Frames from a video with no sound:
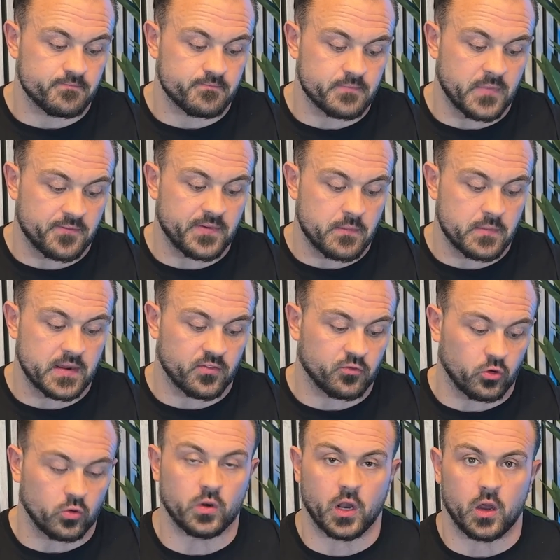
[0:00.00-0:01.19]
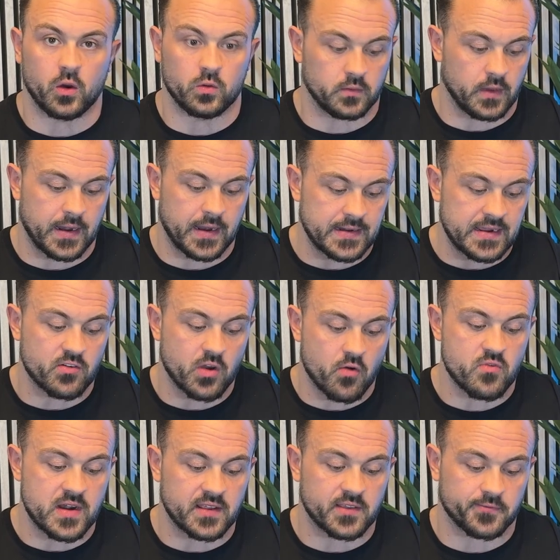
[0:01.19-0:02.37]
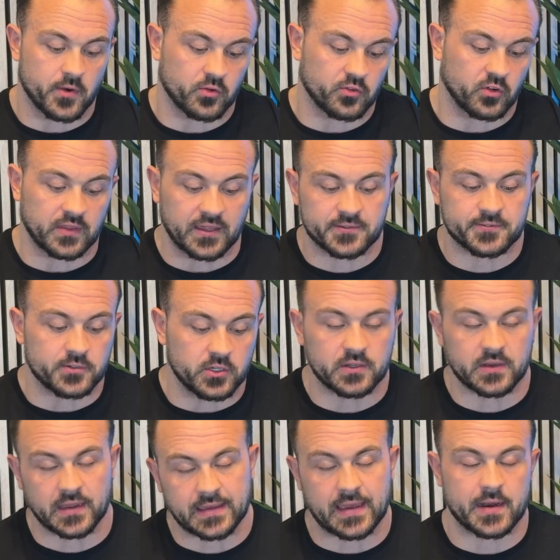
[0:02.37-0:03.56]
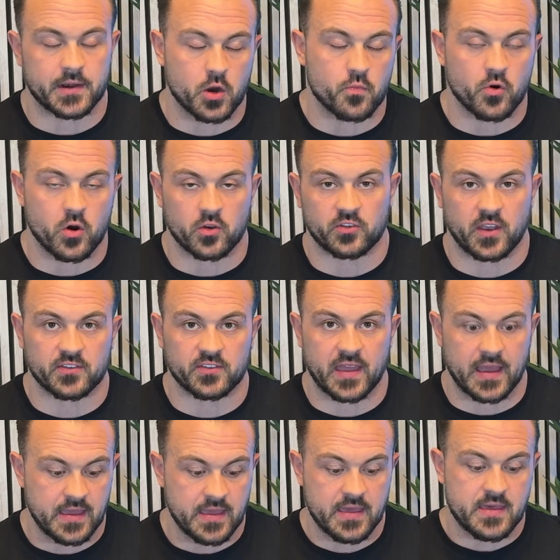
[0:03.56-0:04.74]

my family is too low and I really need to focus on that. Fun, again, I don't prioritize that.